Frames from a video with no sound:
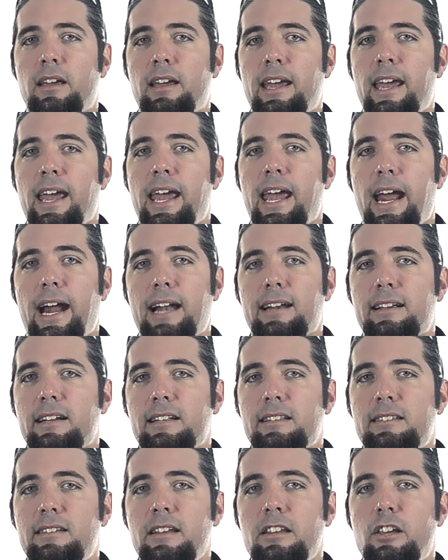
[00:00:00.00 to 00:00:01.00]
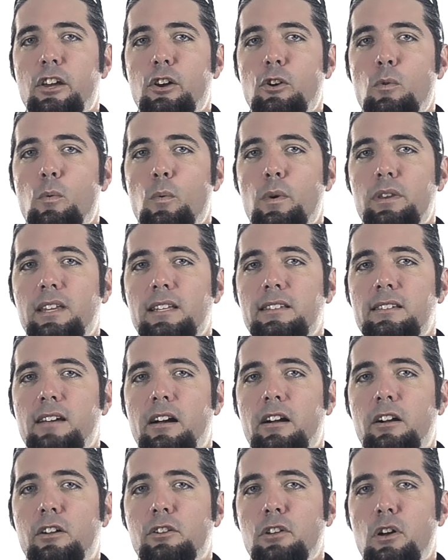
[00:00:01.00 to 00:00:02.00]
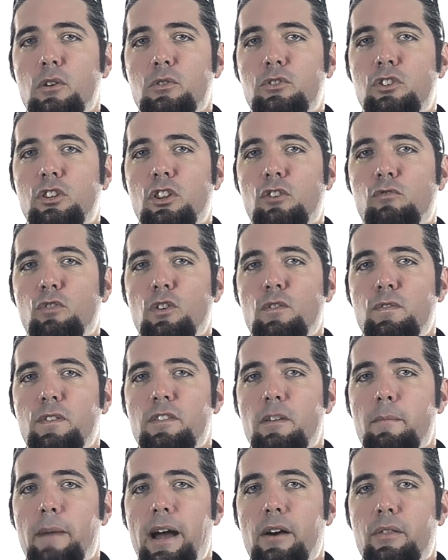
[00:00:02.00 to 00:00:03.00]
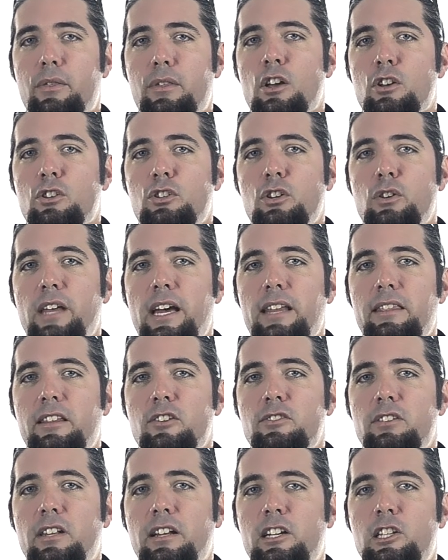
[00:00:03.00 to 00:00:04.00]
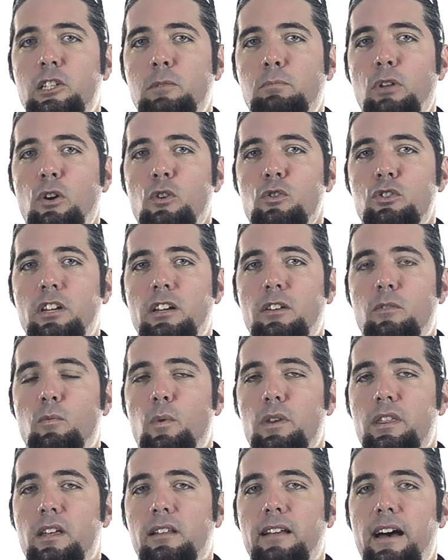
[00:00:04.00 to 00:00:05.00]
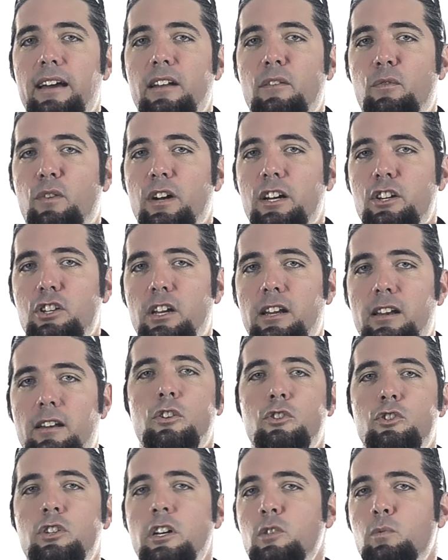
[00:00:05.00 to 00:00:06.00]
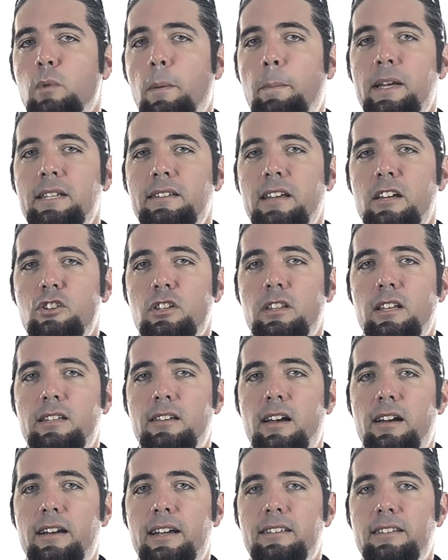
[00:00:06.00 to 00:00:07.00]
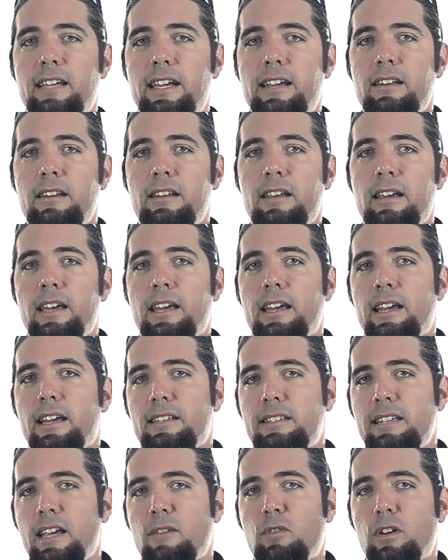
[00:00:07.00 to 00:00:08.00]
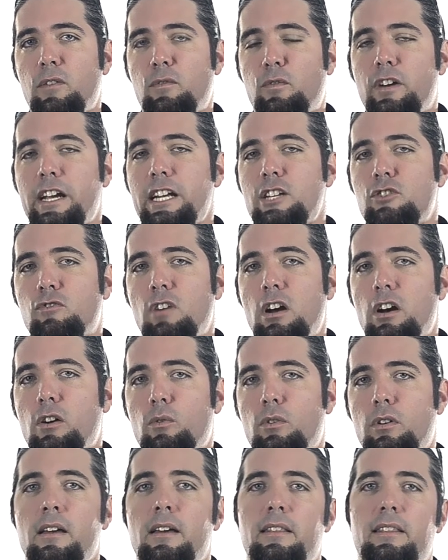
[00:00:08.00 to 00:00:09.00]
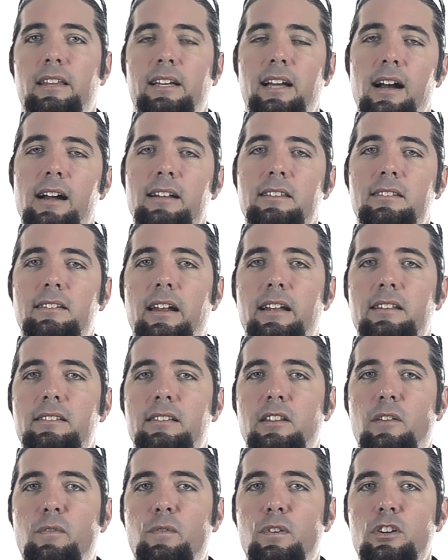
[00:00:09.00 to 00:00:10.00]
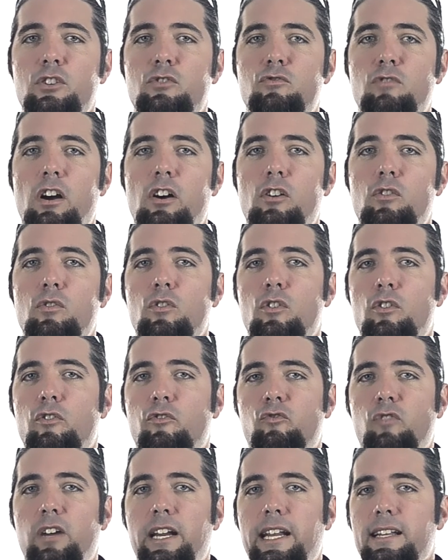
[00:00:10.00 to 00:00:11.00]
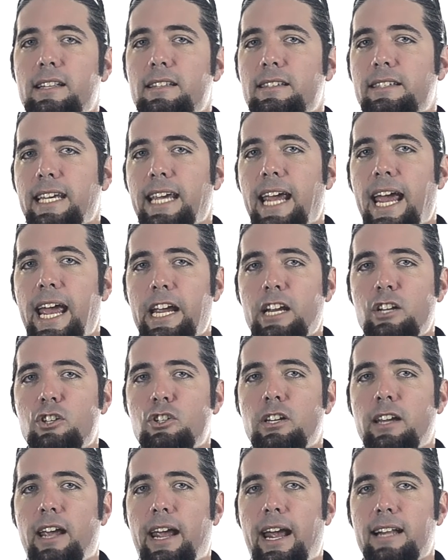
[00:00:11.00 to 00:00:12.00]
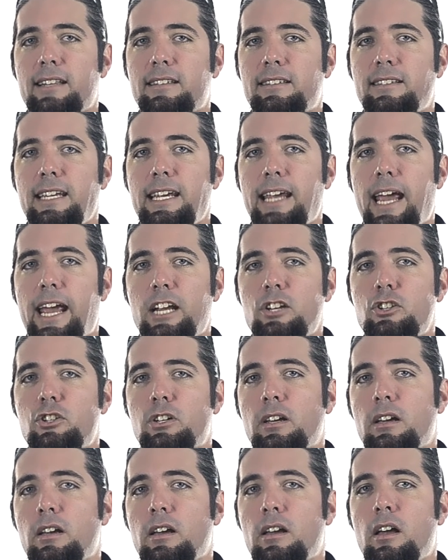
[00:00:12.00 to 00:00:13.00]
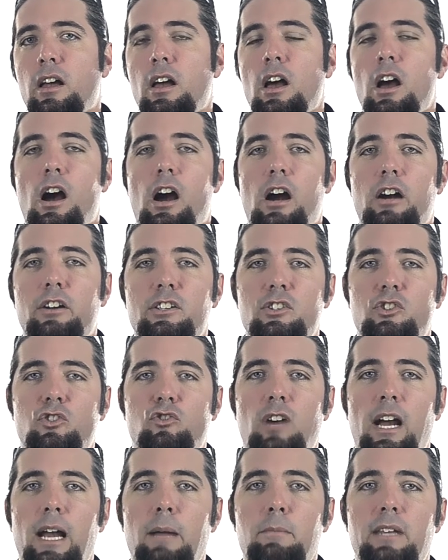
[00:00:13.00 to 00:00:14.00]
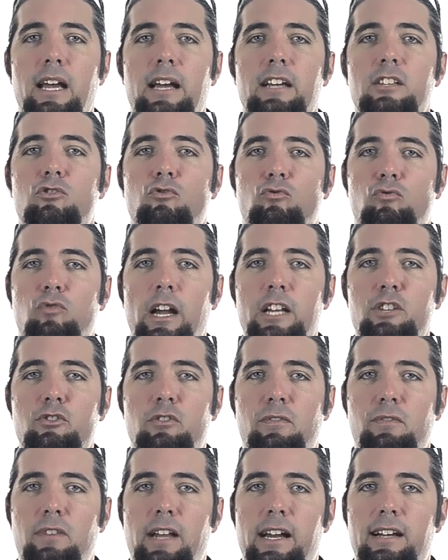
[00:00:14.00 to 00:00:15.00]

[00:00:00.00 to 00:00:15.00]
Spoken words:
and continue with the tongue close to the roof of the mouth, so that there's an explosion with a lot of friction. Just what position the tongue is in is different for each row. The consonants in the first row, written ZH and CH, are described as retroflex